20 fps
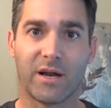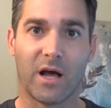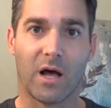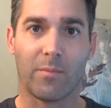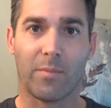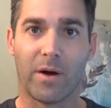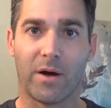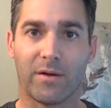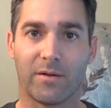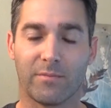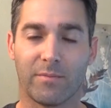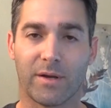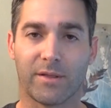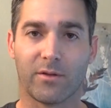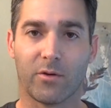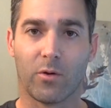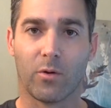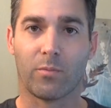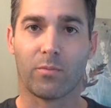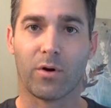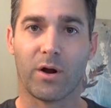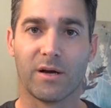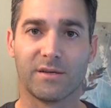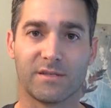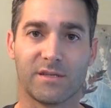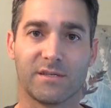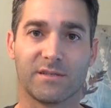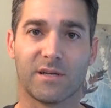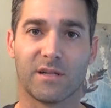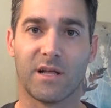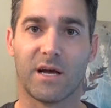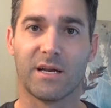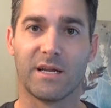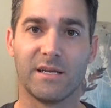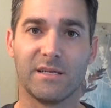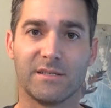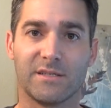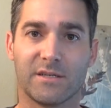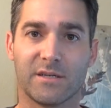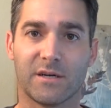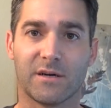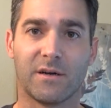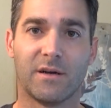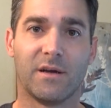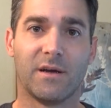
help out and make the whole process a lot easier.